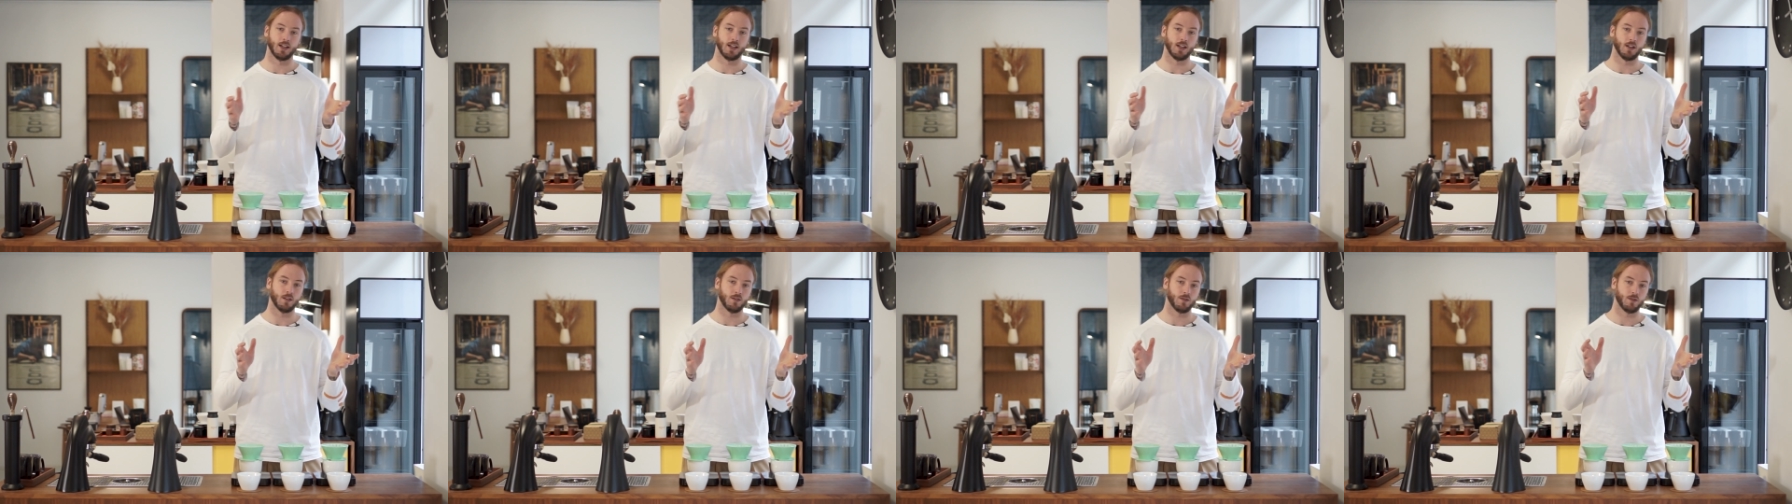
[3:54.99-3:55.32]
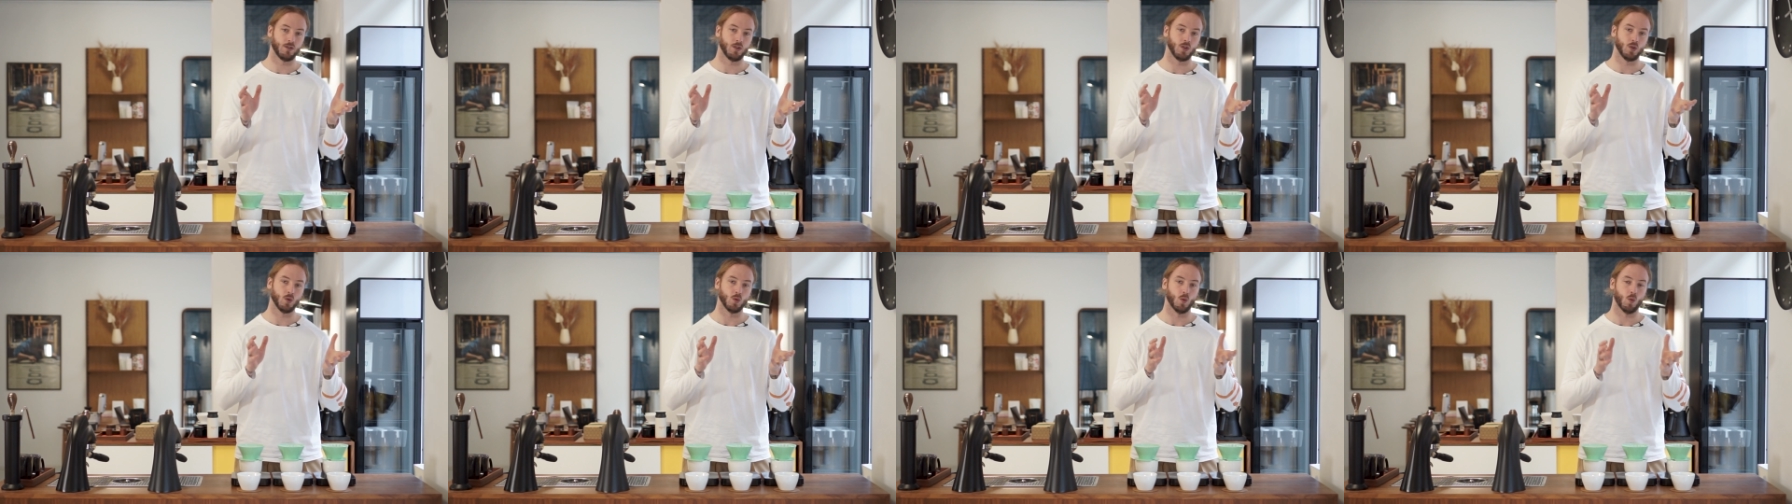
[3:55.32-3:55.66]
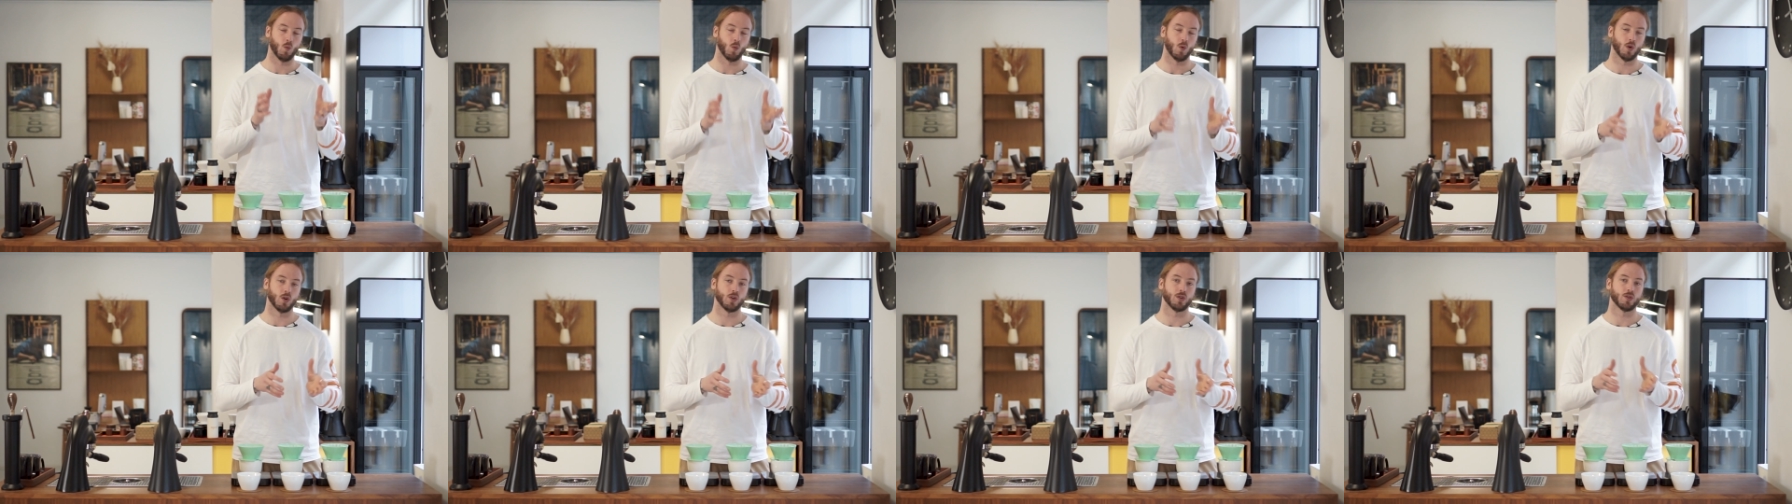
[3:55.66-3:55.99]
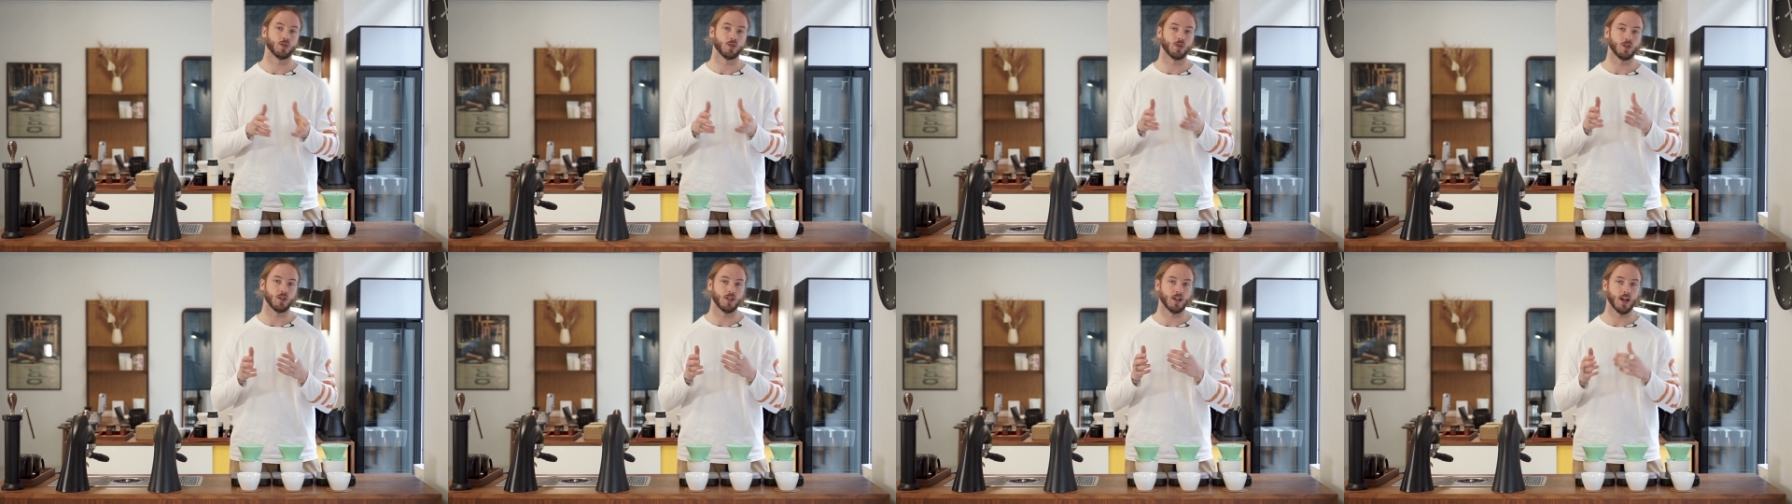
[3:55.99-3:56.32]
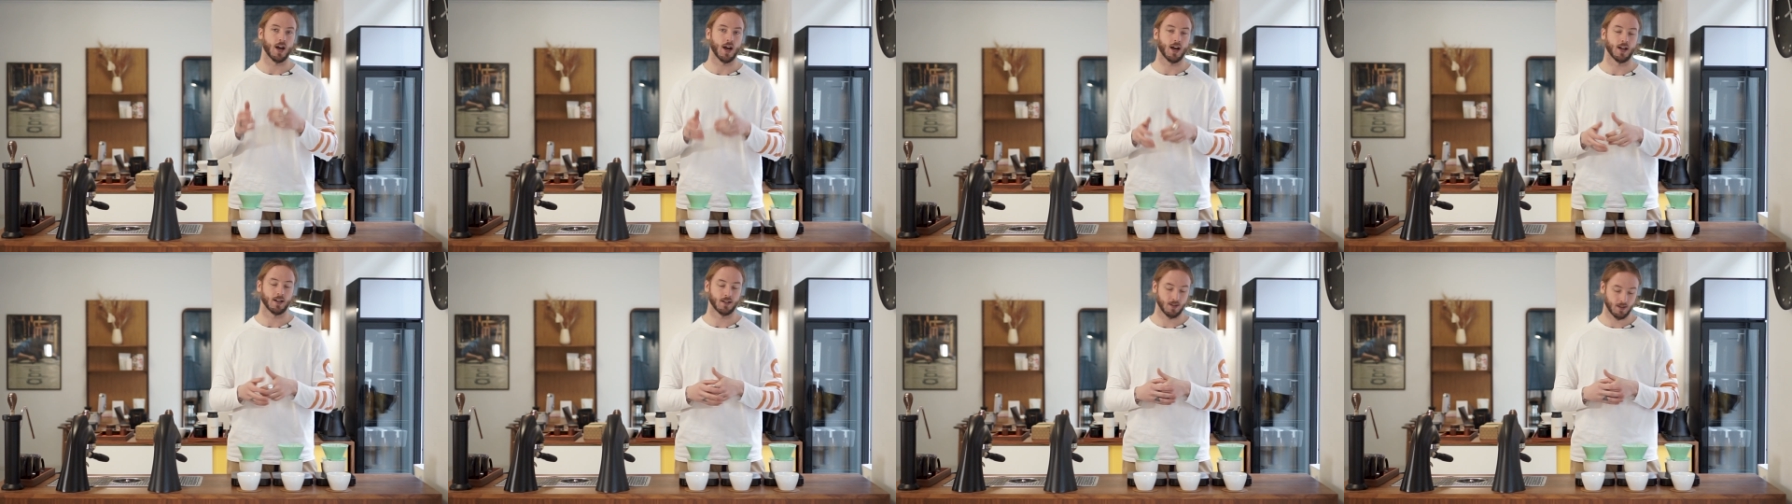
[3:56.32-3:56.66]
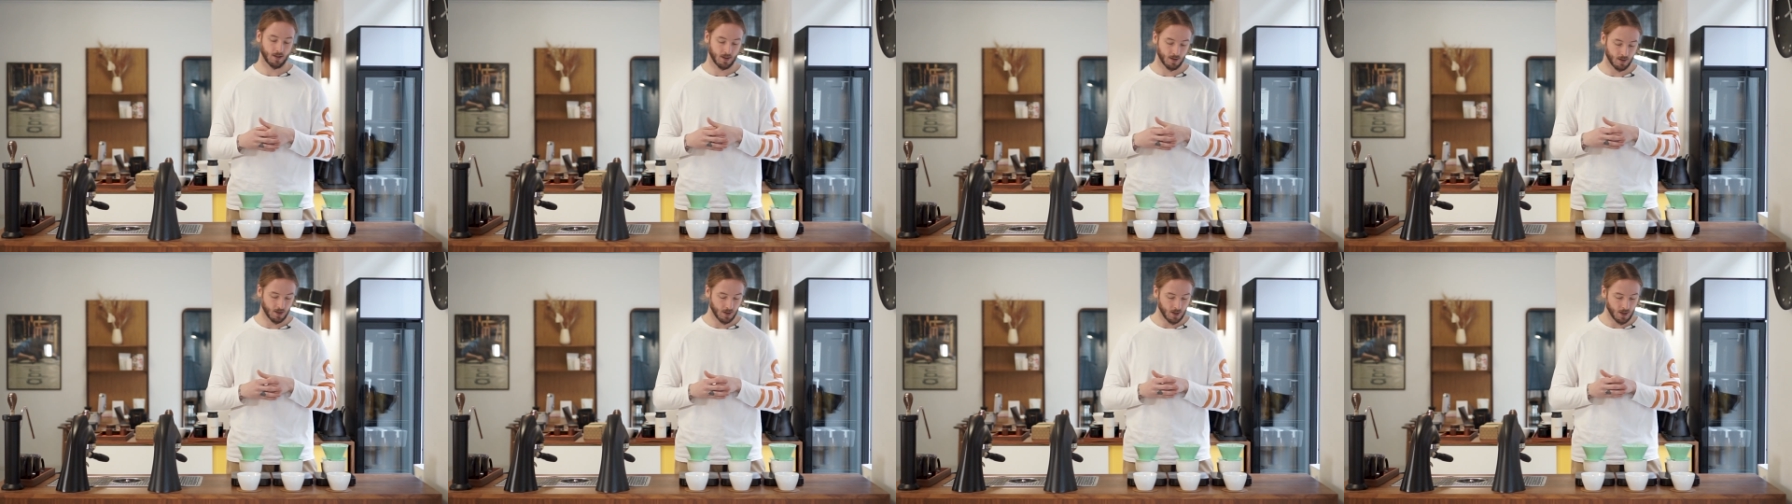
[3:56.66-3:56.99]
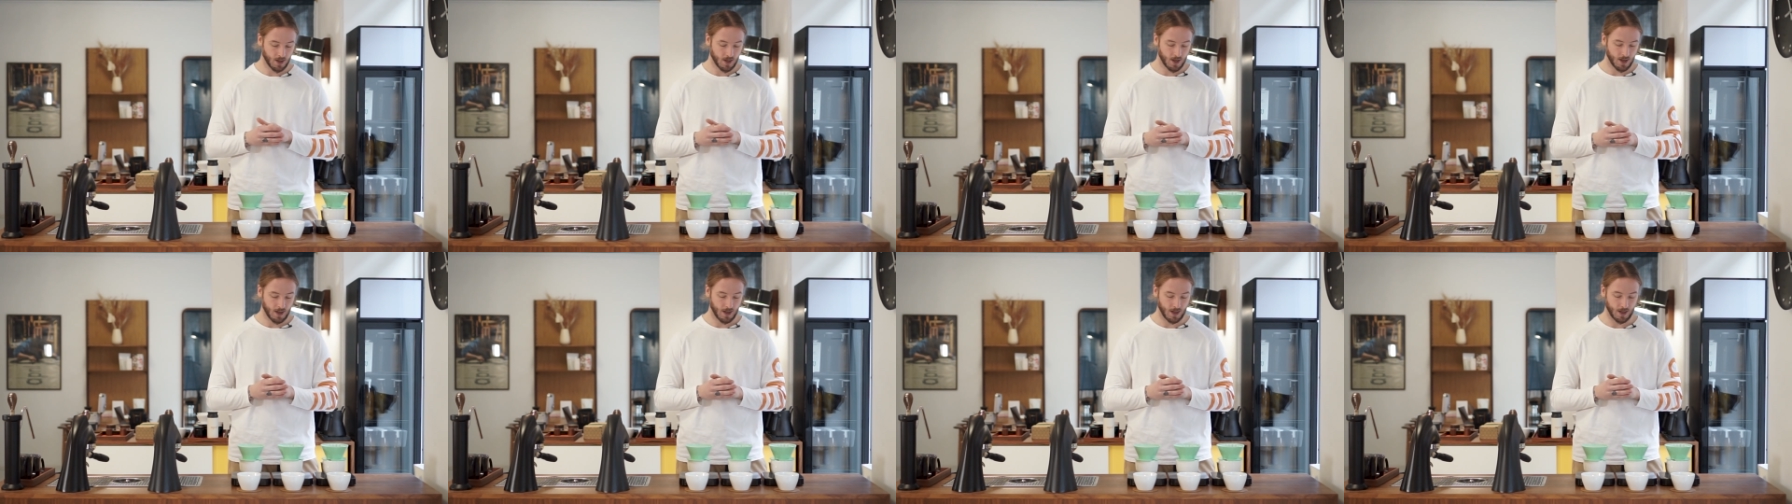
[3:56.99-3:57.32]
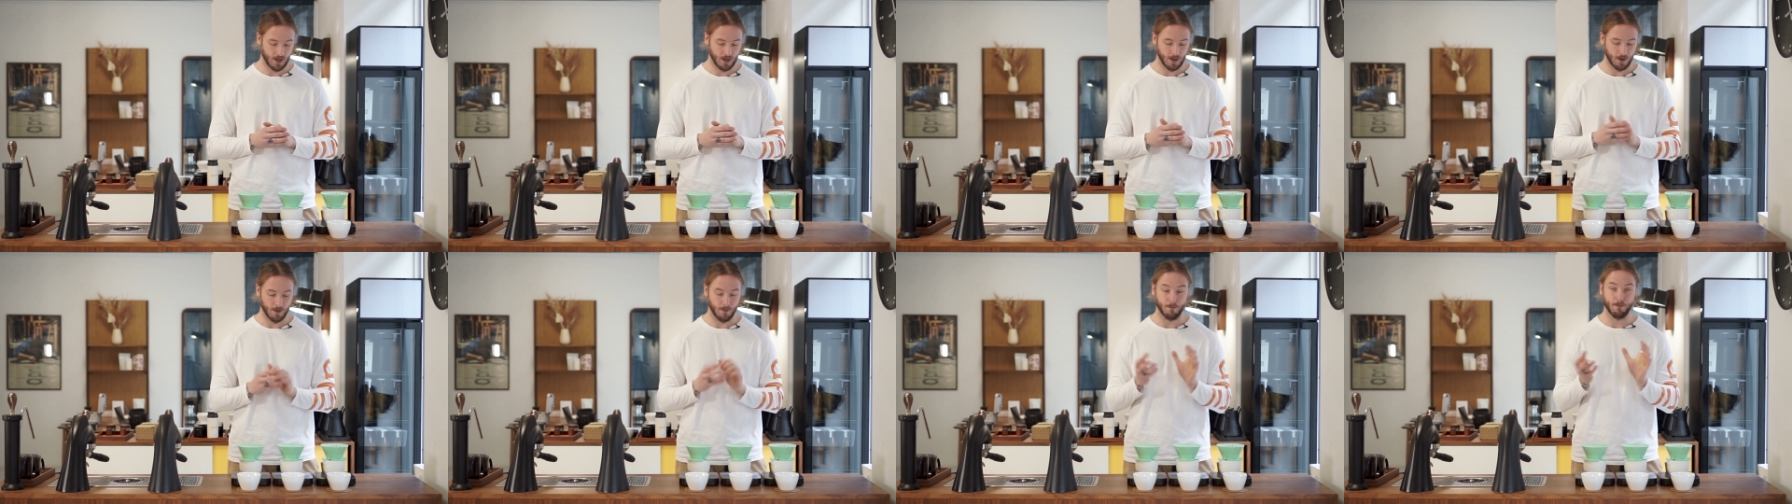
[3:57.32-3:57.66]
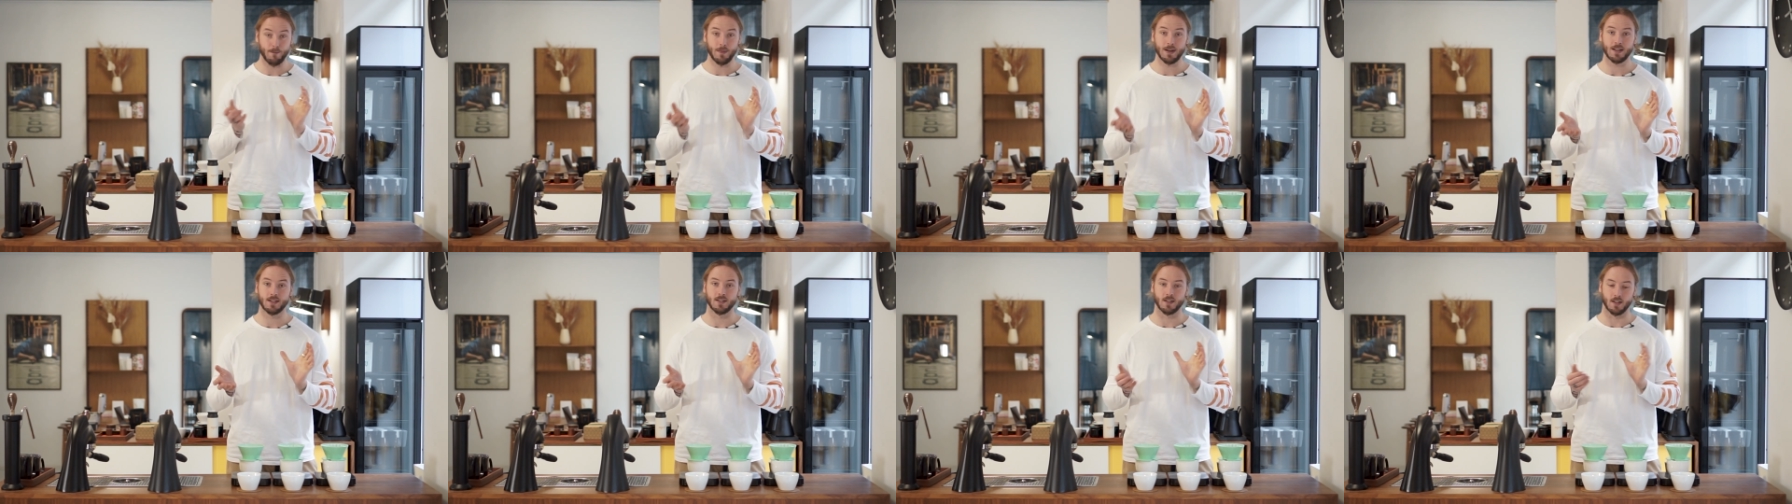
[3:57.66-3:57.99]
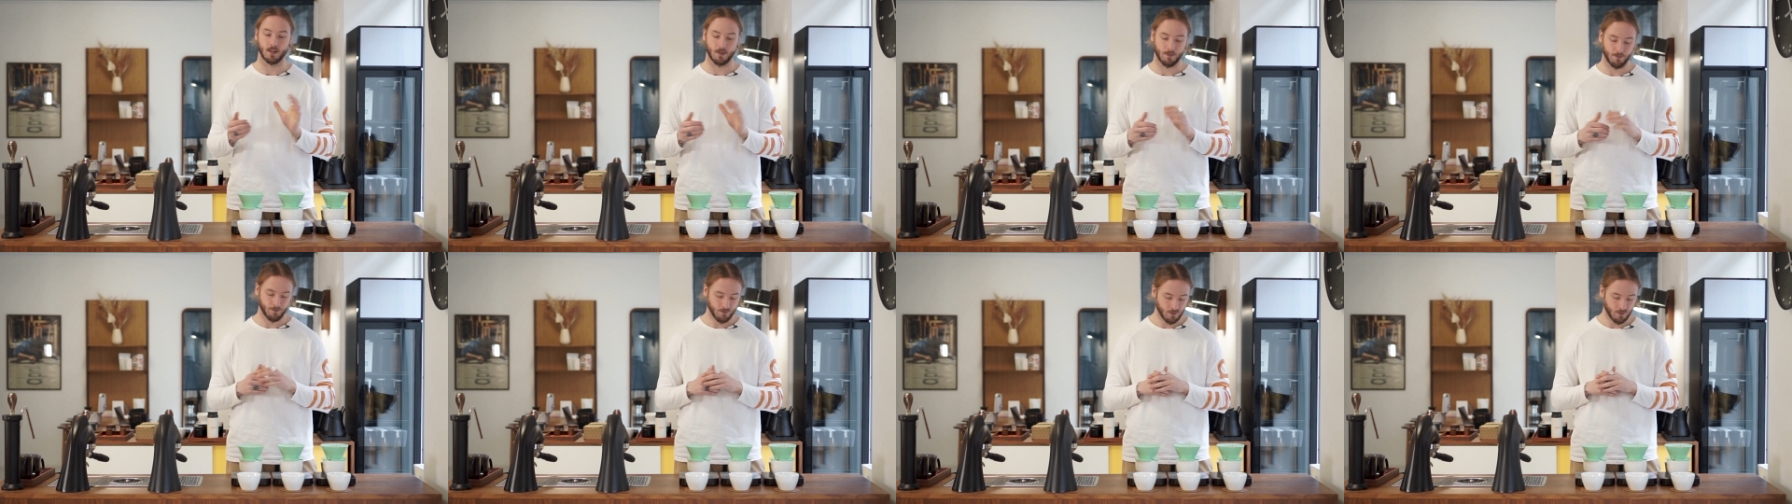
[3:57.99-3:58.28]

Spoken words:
if you were to not mix it.